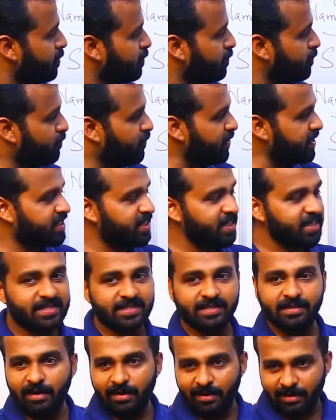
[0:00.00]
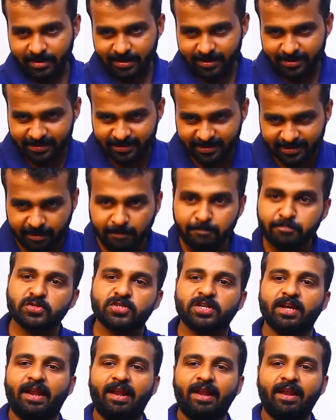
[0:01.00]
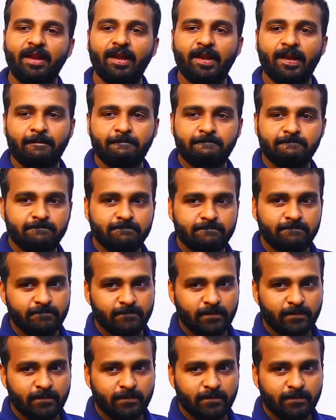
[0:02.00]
which is the subshell